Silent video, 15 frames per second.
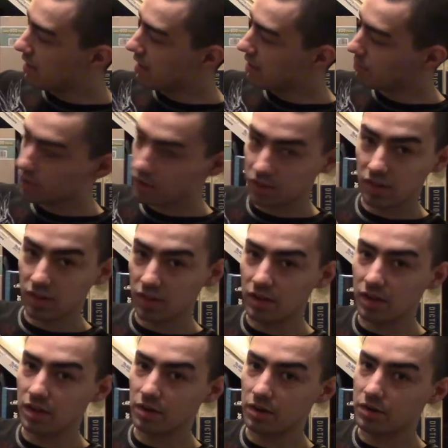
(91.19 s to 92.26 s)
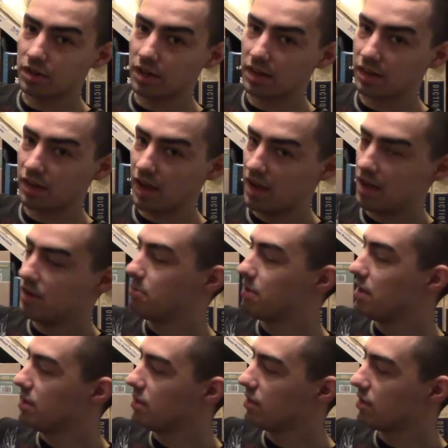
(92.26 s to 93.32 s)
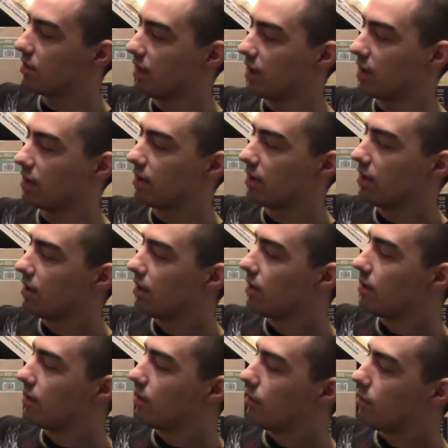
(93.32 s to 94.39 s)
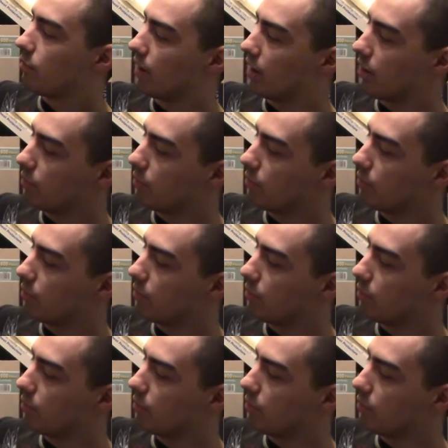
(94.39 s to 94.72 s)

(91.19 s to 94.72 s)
As we can see here, that head piece is like, well,